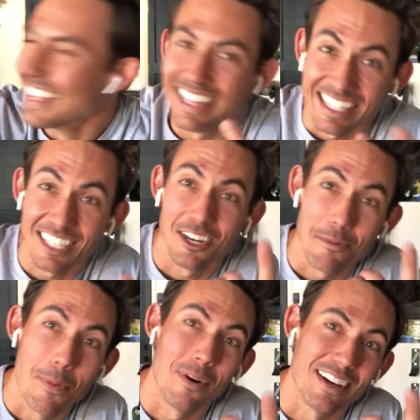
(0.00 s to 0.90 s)
That's a
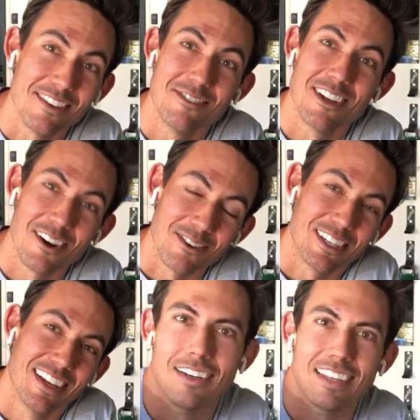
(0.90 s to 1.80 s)
good point. You
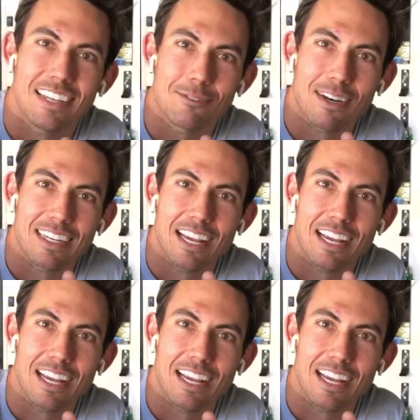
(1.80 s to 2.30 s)
don't. That's what I